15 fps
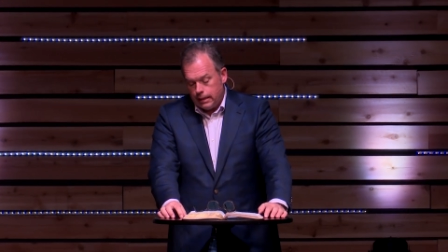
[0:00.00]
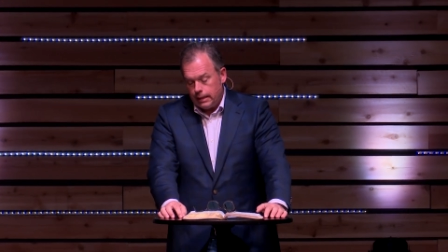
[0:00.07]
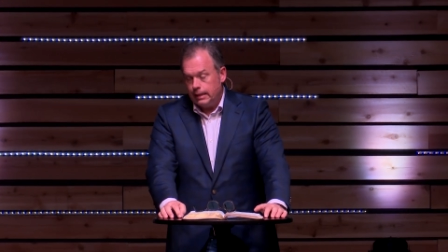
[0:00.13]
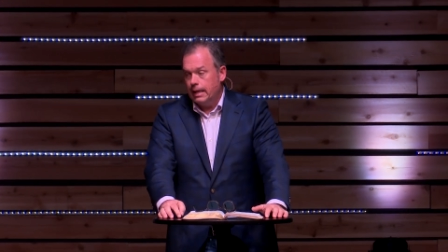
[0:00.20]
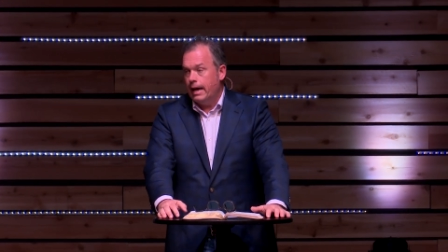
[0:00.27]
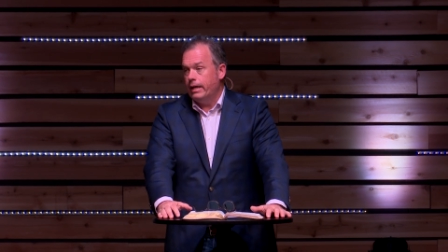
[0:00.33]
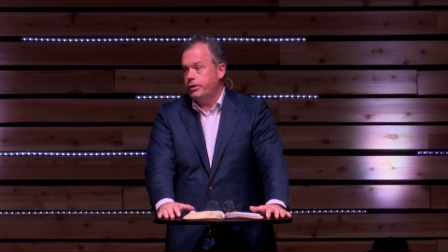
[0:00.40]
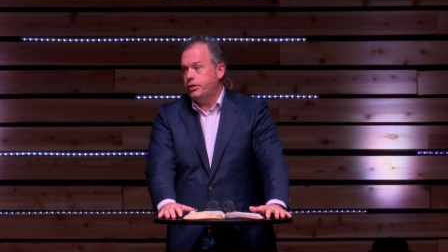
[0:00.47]

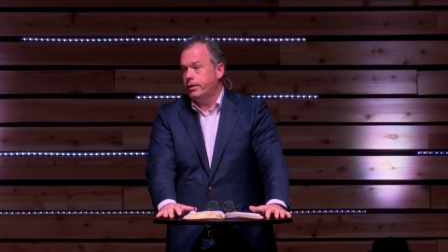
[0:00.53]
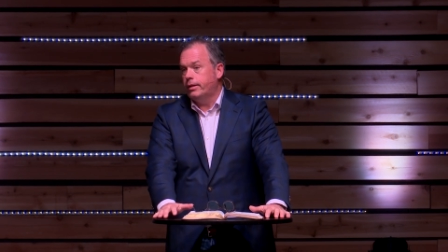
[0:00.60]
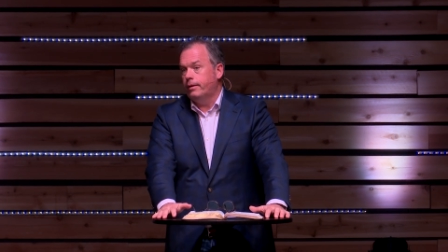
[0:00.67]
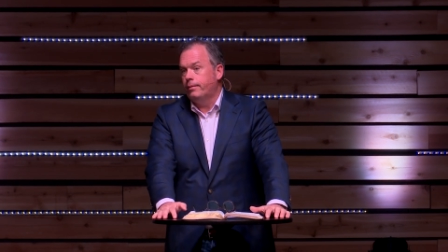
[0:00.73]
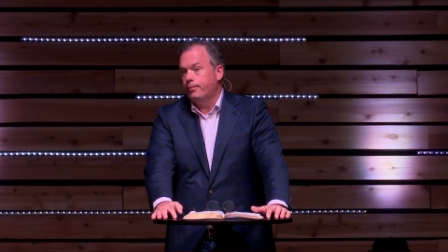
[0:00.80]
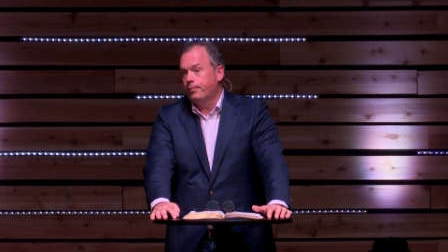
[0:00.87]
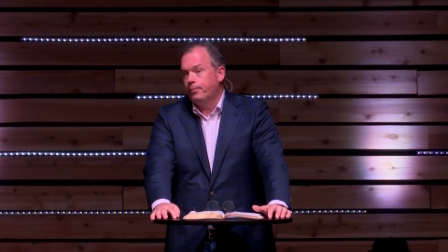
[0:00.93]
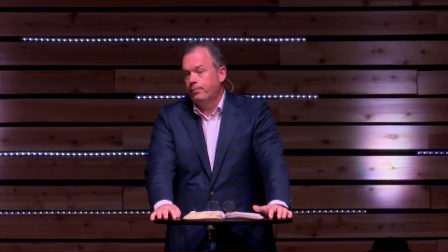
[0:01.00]
Elijah,
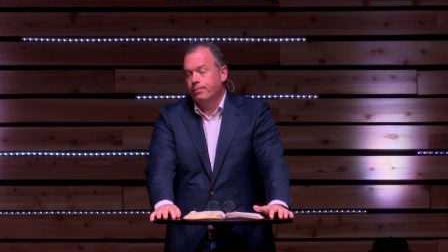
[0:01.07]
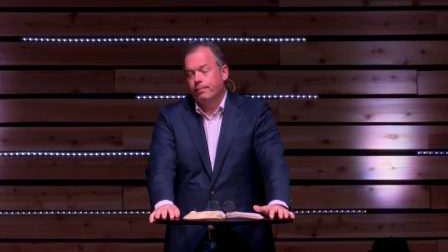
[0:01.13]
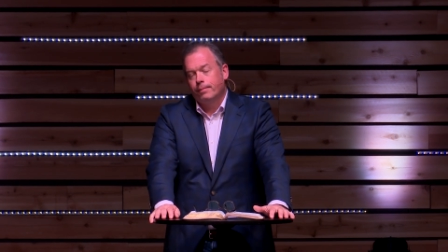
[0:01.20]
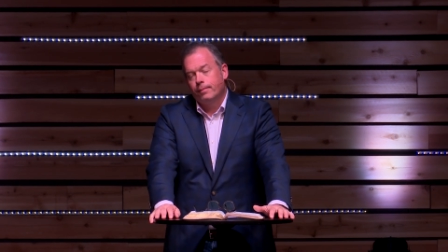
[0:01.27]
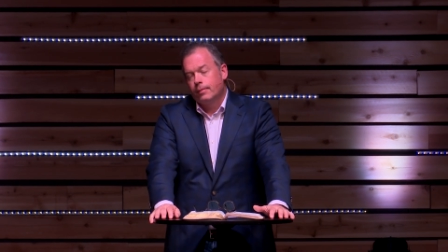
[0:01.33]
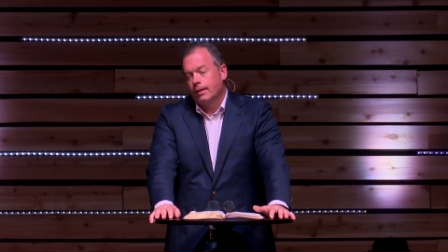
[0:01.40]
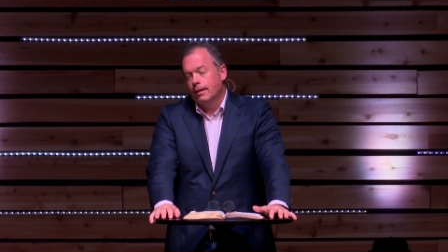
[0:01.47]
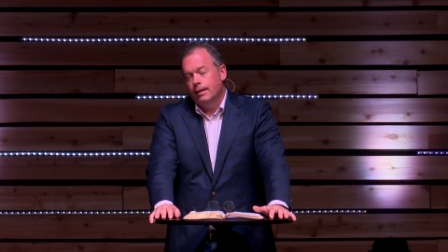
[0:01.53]

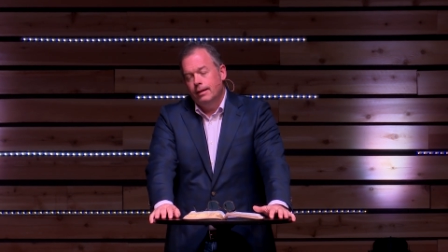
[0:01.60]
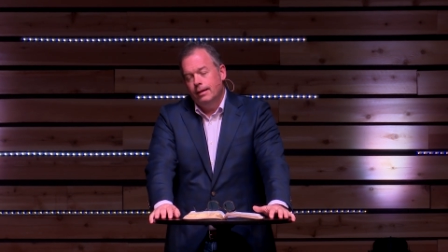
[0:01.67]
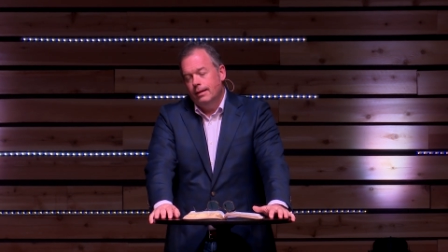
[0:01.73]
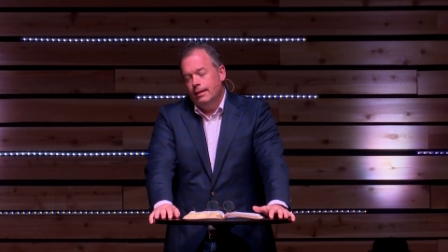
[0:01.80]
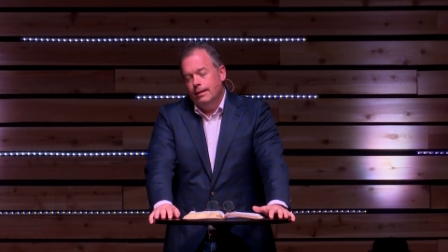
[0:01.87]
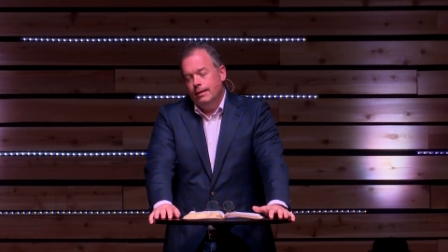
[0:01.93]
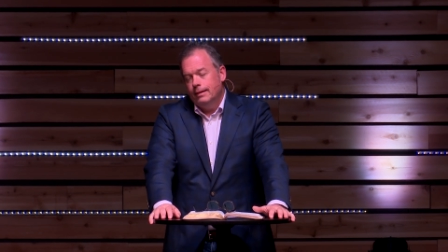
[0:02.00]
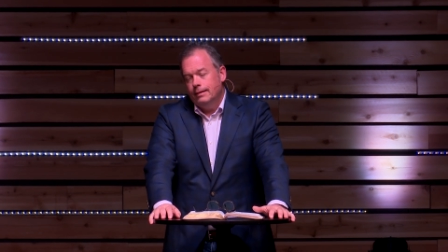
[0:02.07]

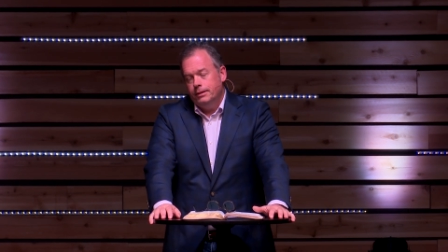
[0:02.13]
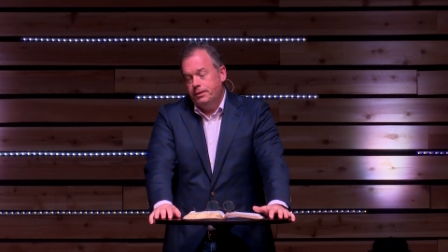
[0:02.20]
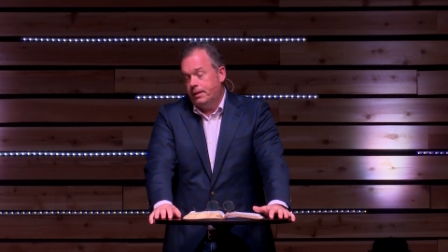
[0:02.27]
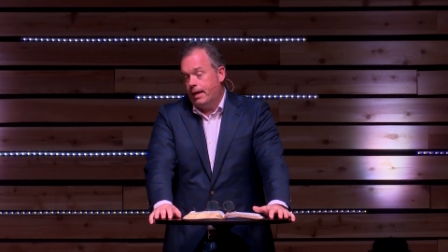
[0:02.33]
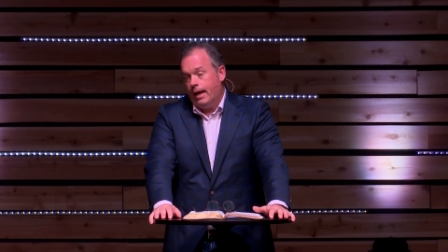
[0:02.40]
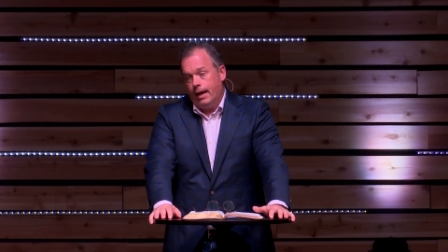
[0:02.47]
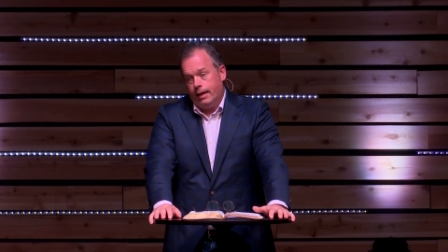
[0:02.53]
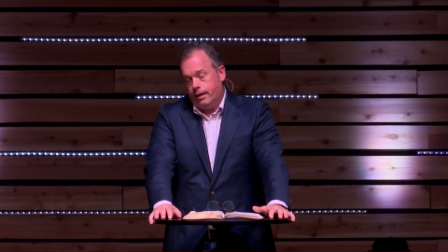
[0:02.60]
she
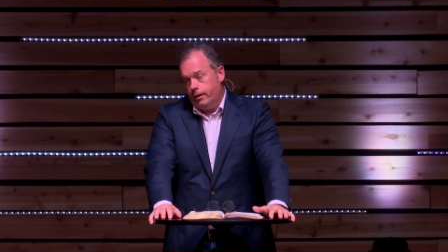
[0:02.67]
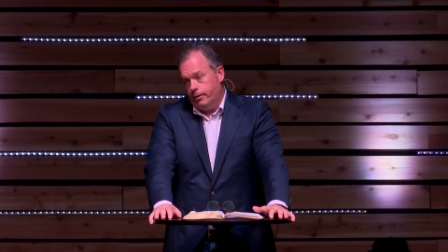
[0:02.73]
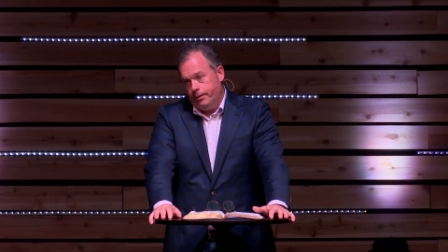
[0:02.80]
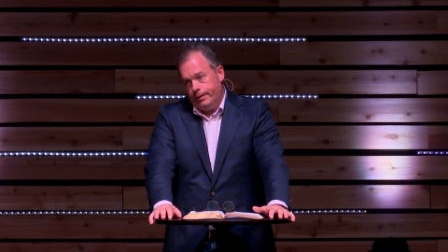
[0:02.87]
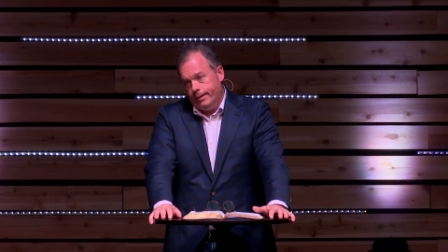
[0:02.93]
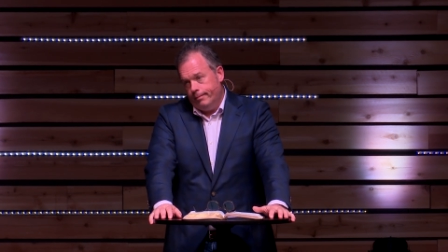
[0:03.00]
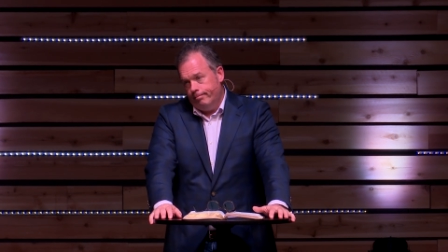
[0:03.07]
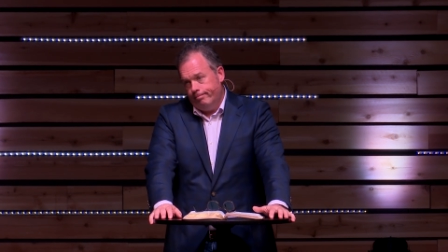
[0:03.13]
can't kill
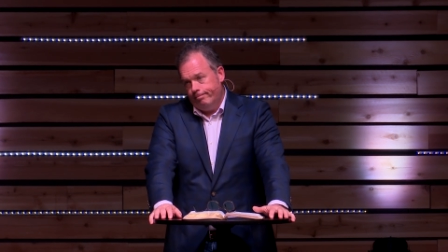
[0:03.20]
you.